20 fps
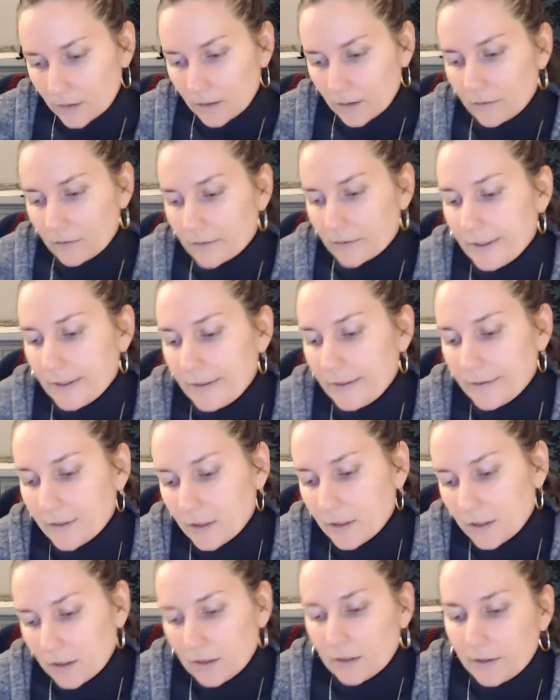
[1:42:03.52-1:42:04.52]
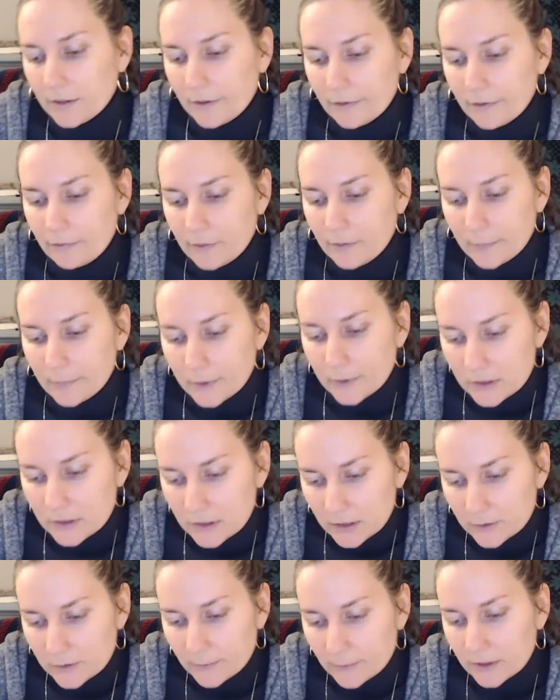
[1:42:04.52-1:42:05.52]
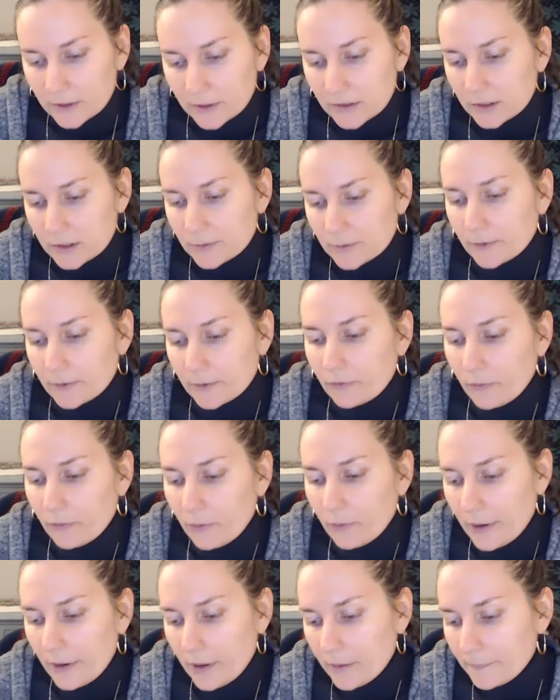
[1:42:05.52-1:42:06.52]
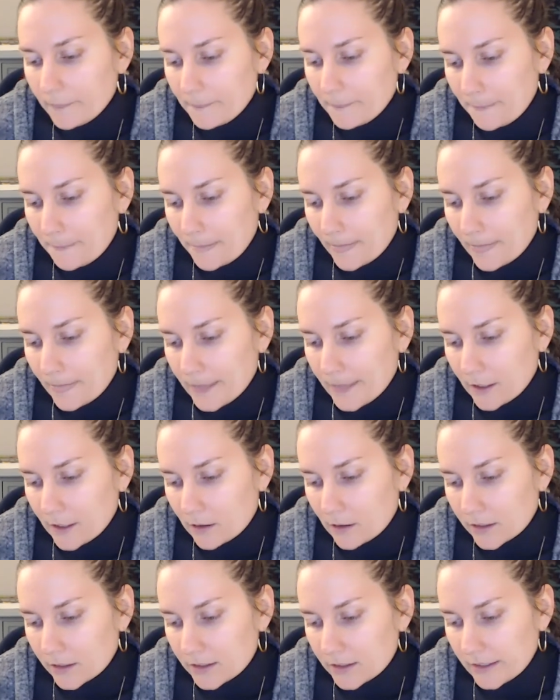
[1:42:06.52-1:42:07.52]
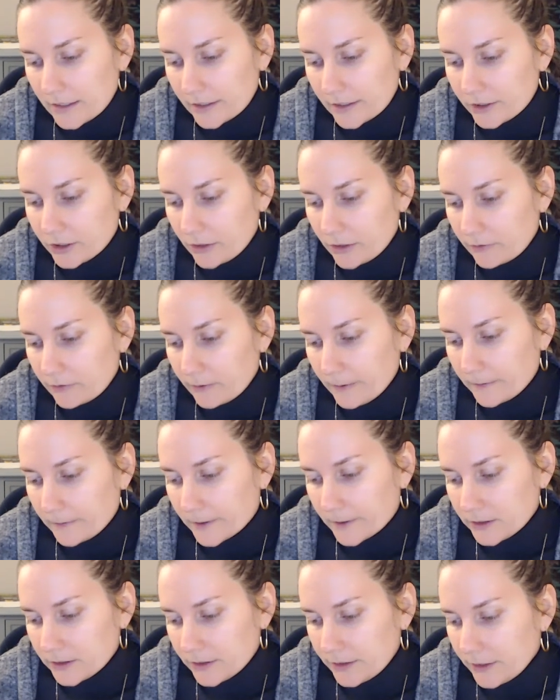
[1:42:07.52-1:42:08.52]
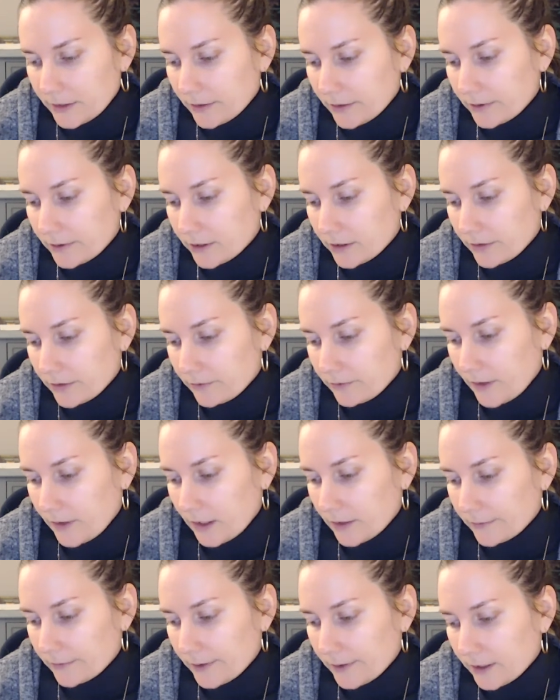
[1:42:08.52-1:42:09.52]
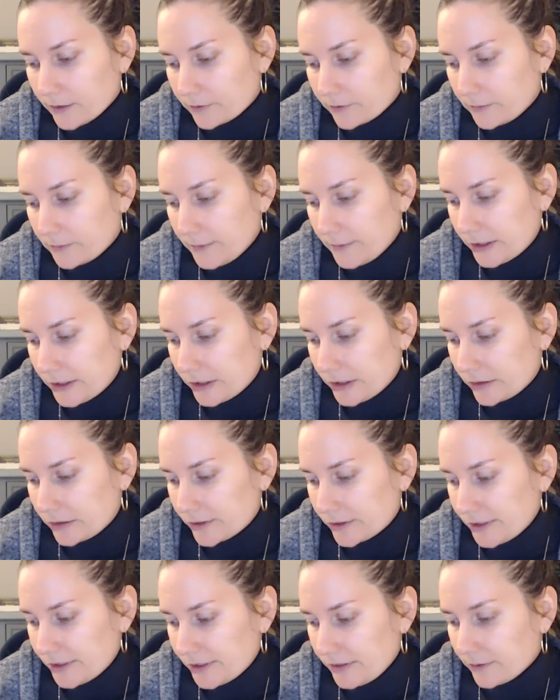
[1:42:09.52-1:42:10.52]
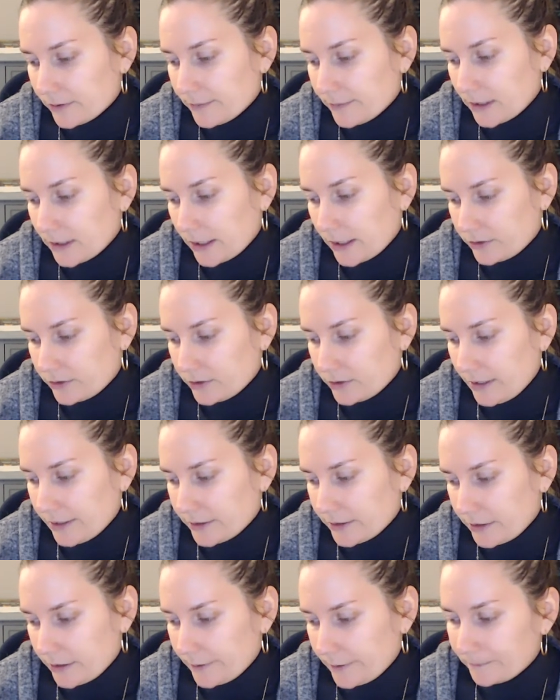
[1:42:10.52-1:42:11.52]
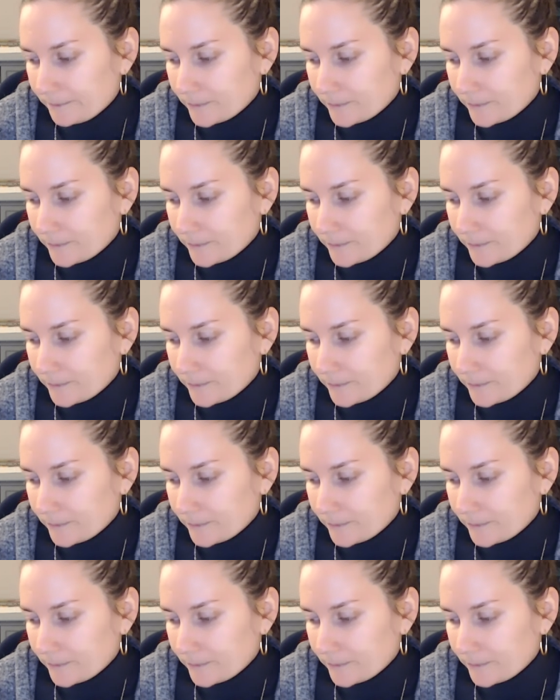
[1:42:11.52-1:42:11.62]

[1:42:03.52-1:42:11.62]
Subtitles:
Okay. 3.6.6.4, the architect shall forward to the owner the following information received from the contractor: